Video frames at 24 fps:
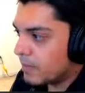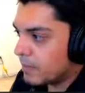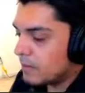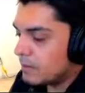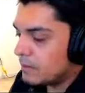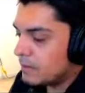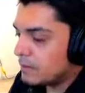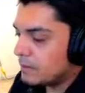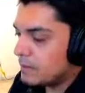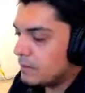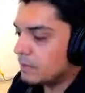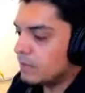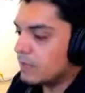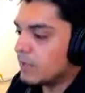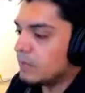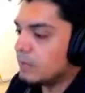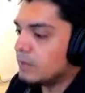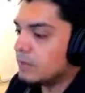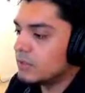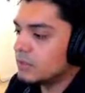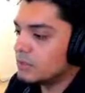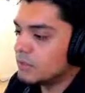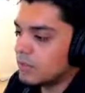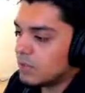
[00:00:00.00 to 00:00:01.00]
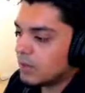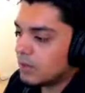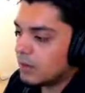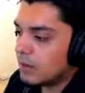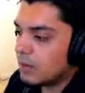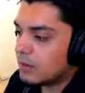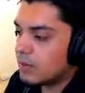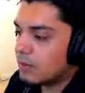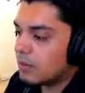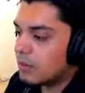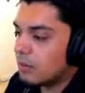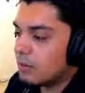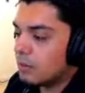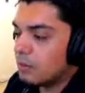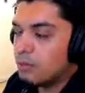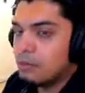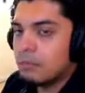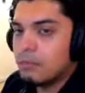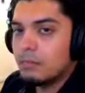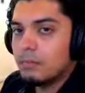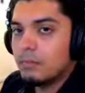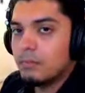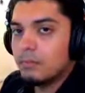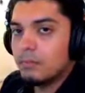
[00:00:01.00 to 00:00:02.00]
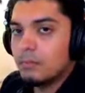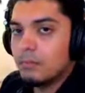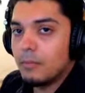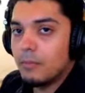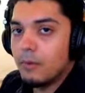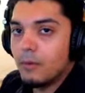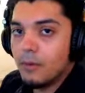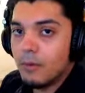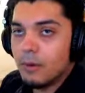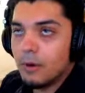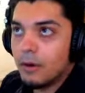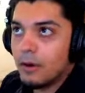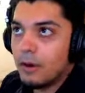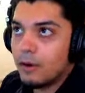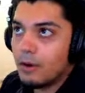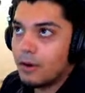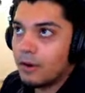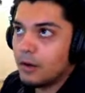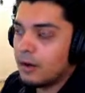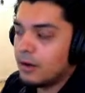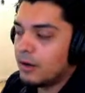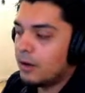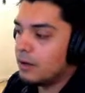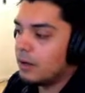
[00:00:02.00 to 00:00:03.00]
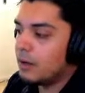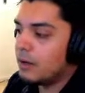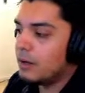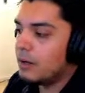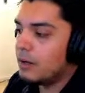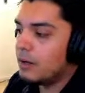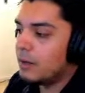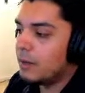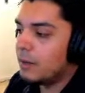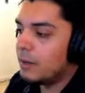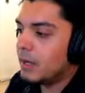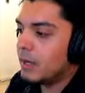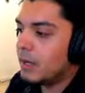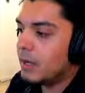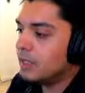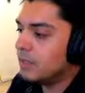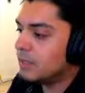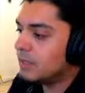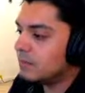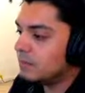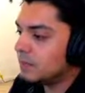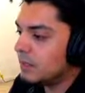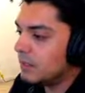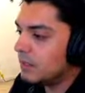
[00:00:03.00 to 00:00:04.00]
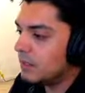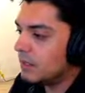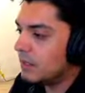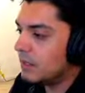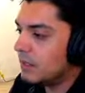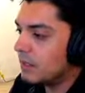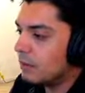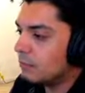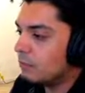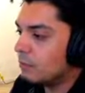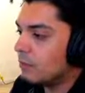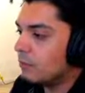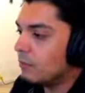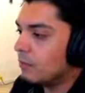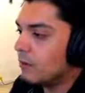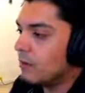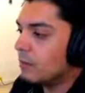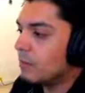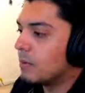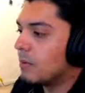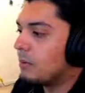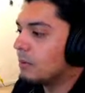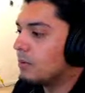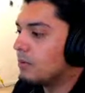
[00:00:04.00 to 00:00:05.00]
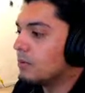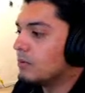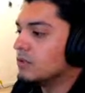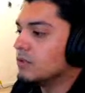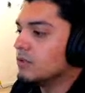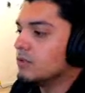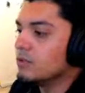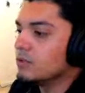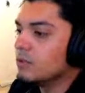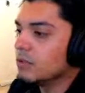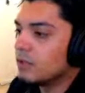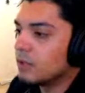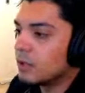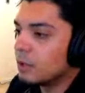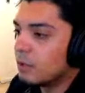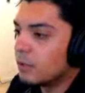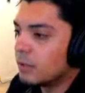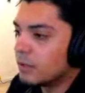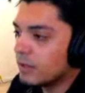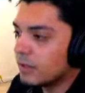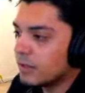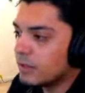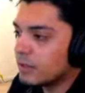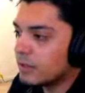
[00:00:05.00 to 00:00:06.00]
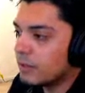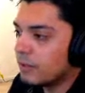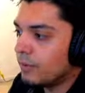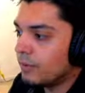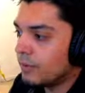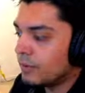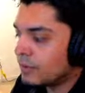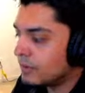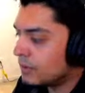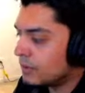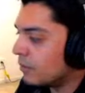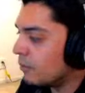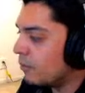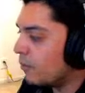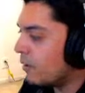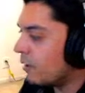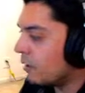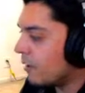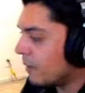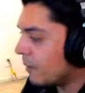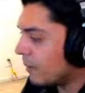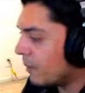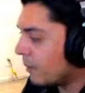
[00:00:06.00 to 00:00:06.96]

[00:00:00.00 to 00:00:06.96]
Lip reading: So we can push it out or at a speed that we want proportional to the current that's going into the wire.